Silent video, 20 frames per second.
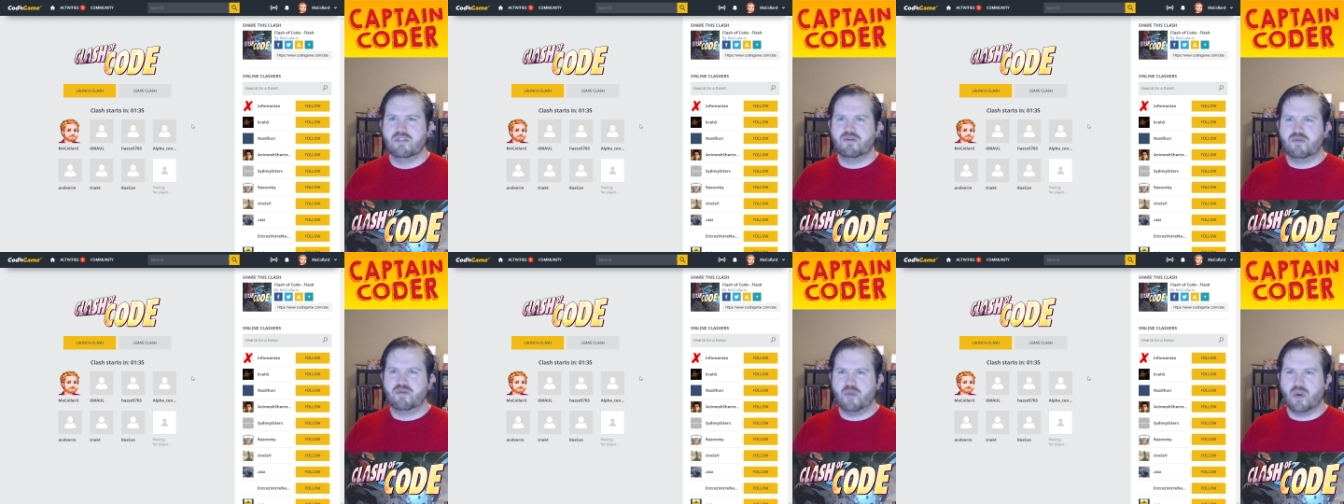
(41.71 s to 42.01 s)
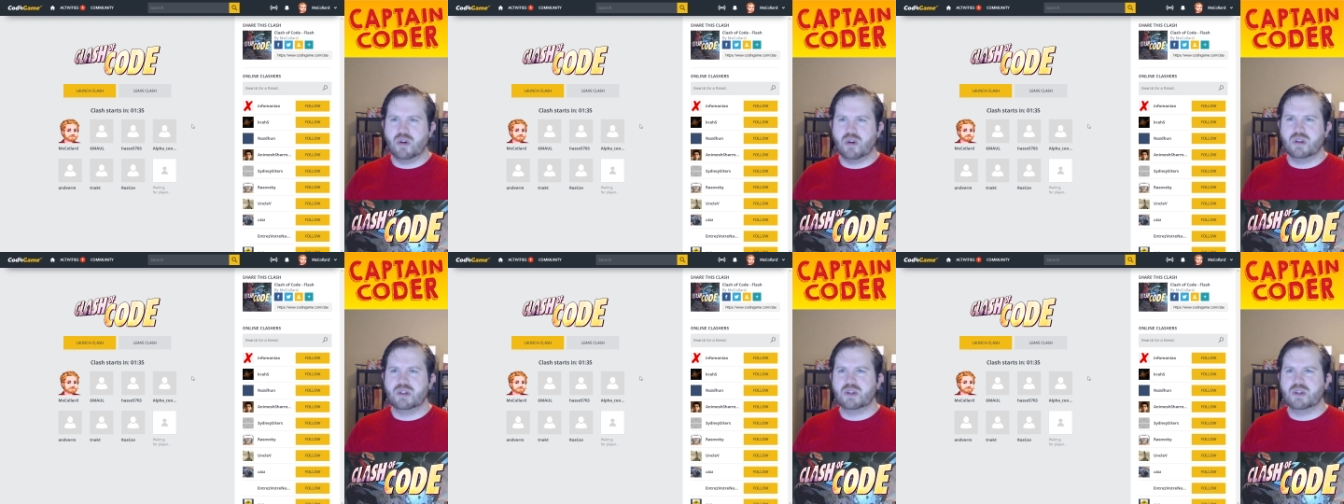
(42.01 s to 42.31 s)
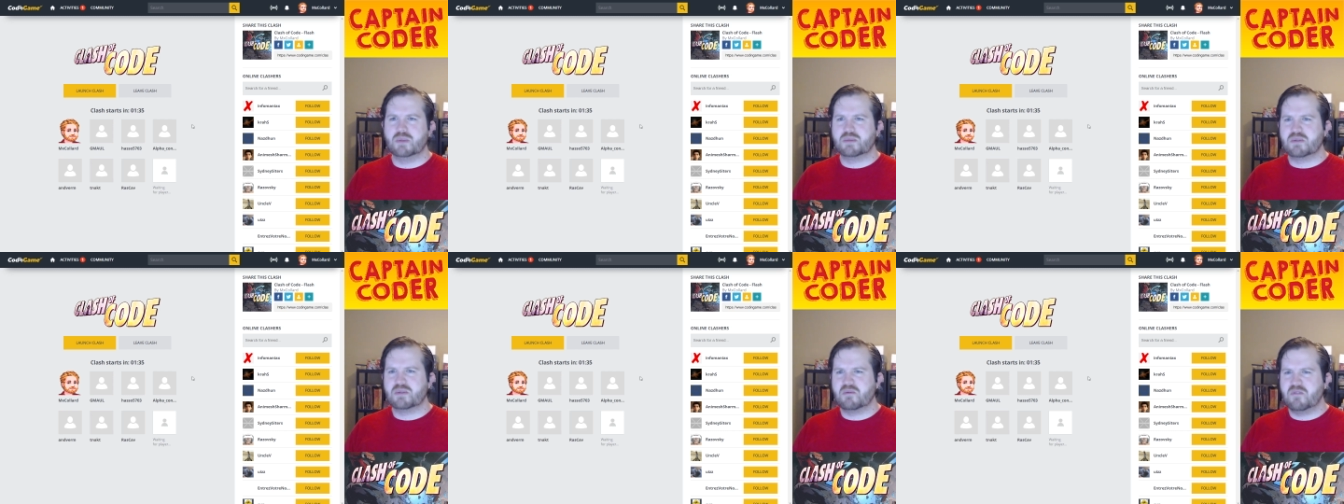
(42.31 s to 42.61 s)
for
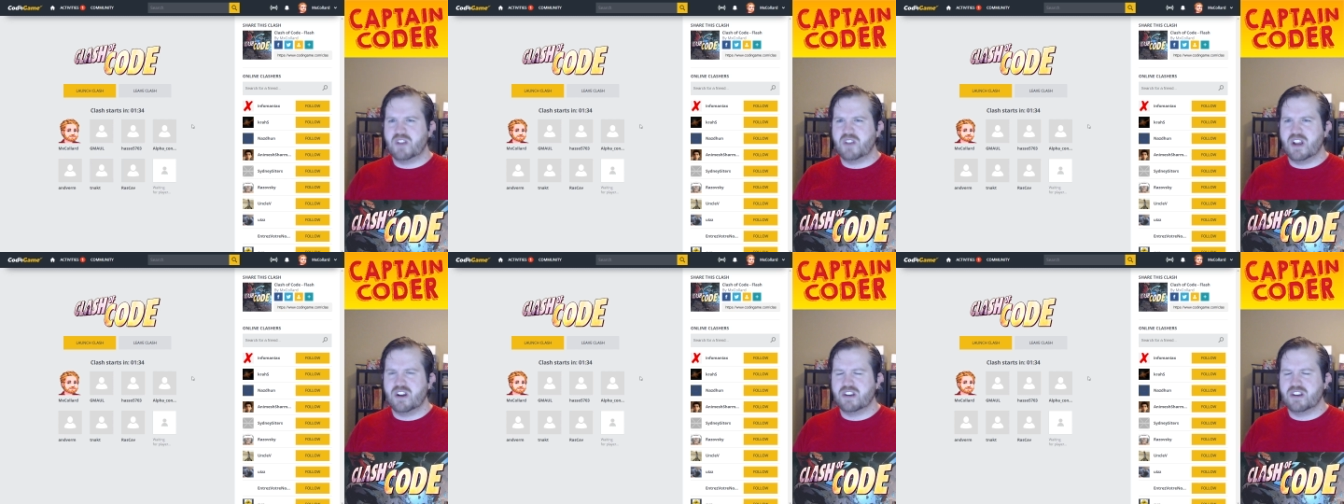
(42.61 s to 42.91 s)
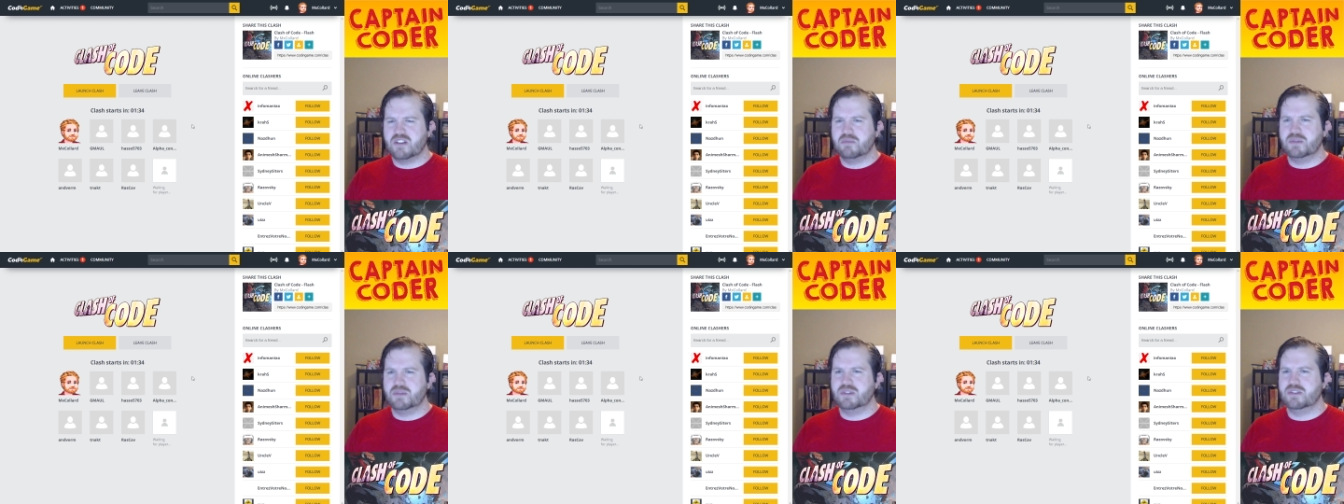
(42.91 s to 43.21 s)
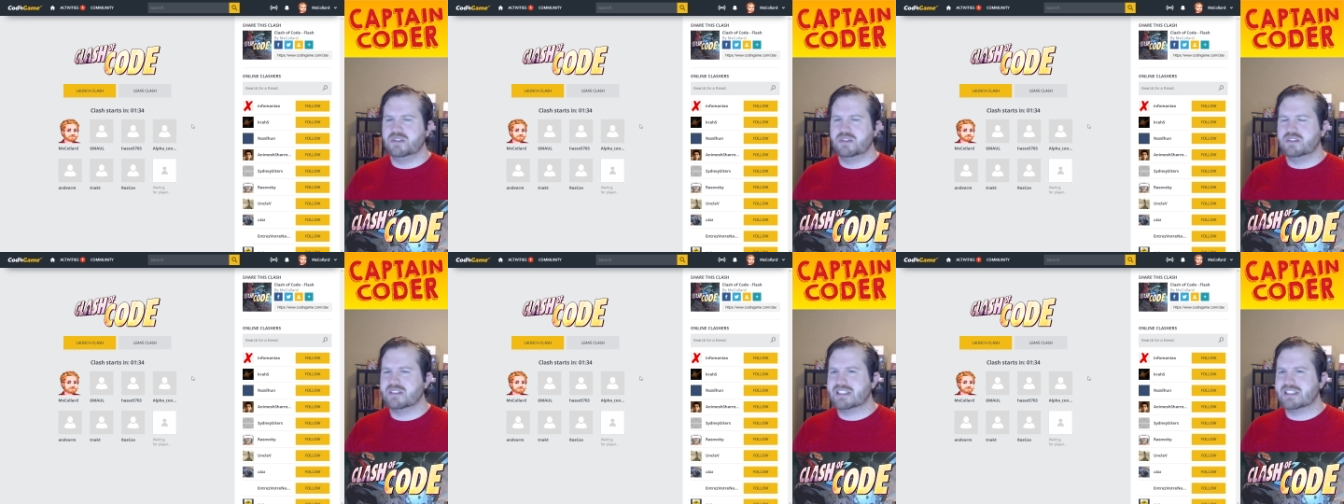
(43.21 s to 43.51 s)
loops,
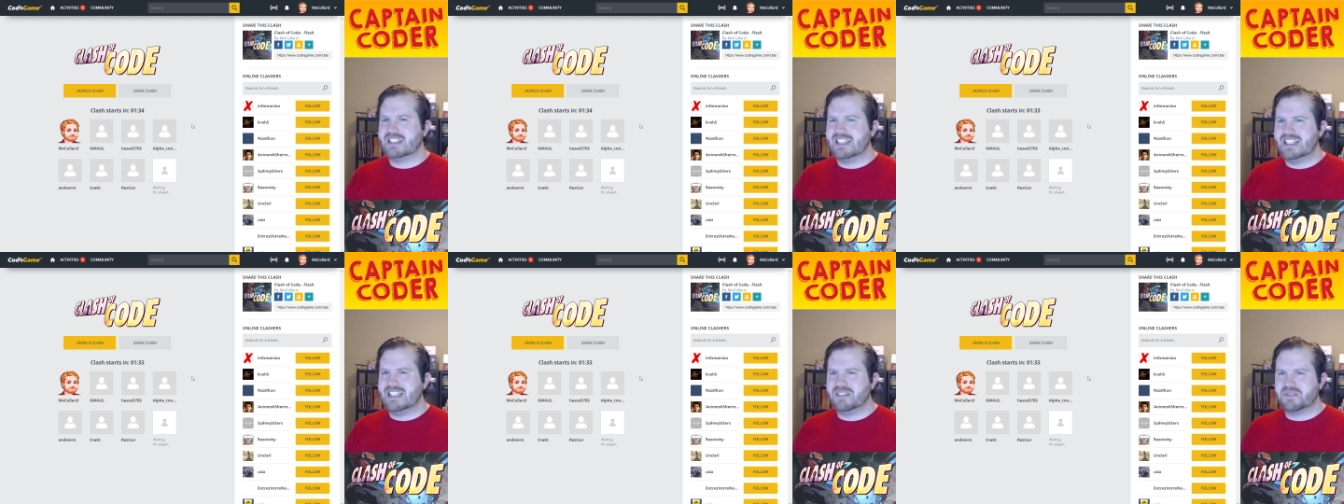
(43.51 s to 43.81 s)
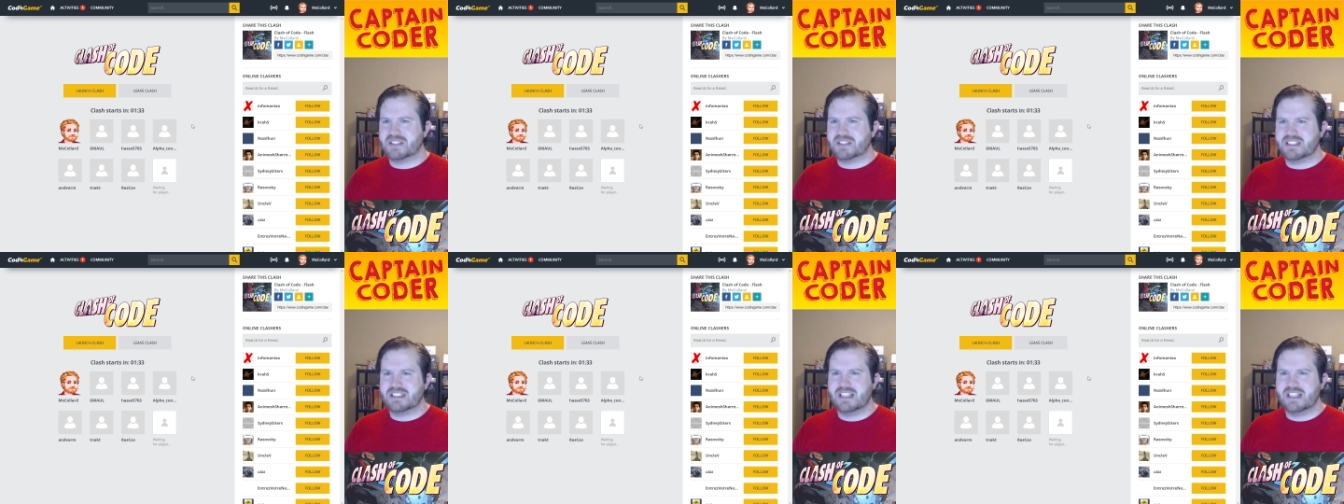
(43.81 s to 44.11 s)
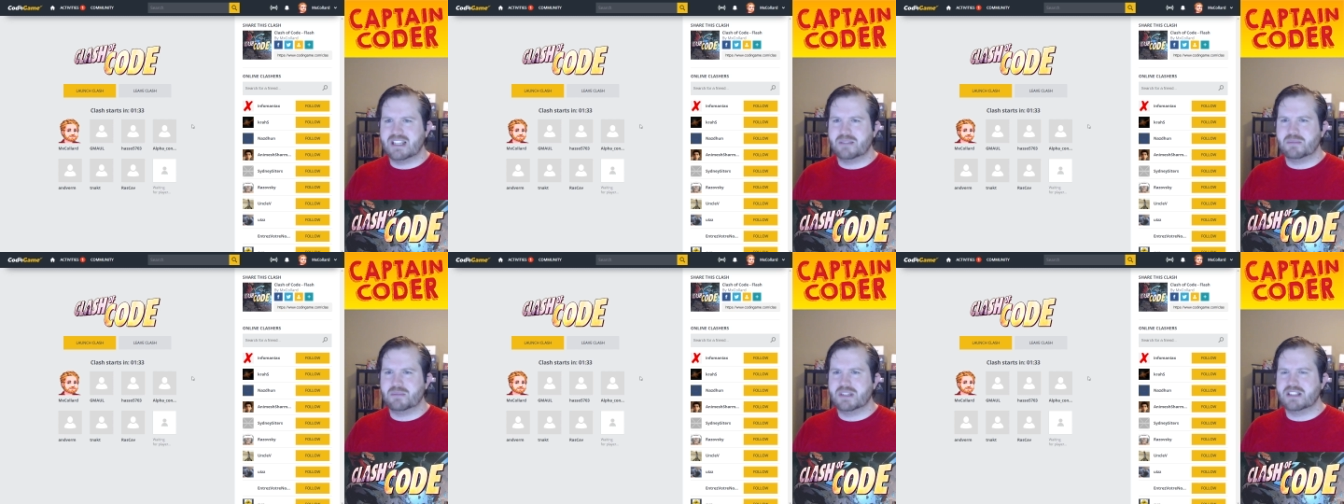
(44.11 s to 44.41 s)
variables, if
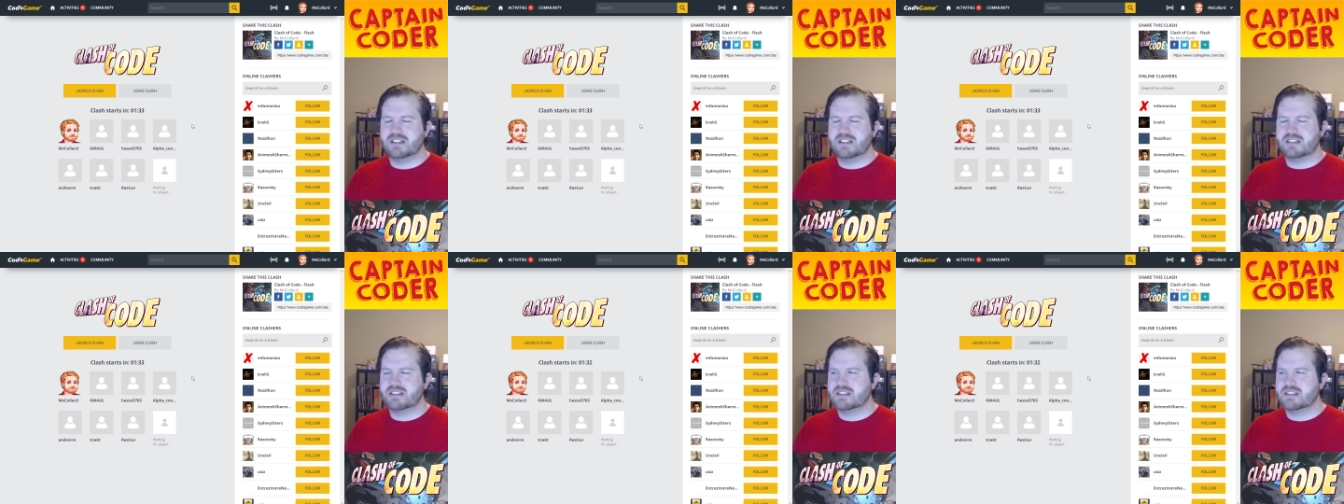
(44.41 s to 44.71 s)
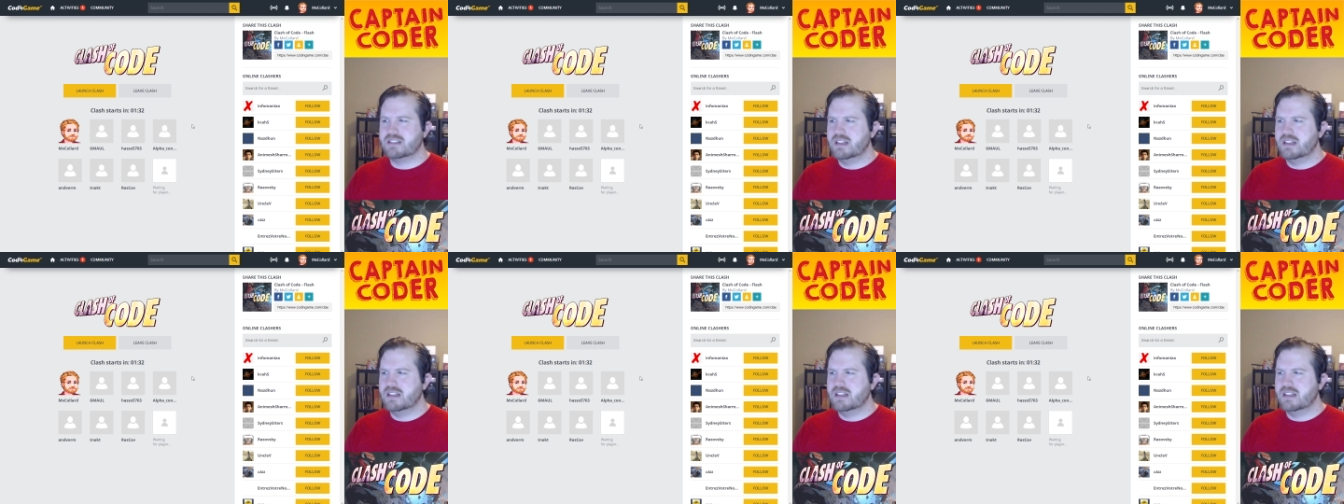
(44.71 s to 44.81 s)
statements,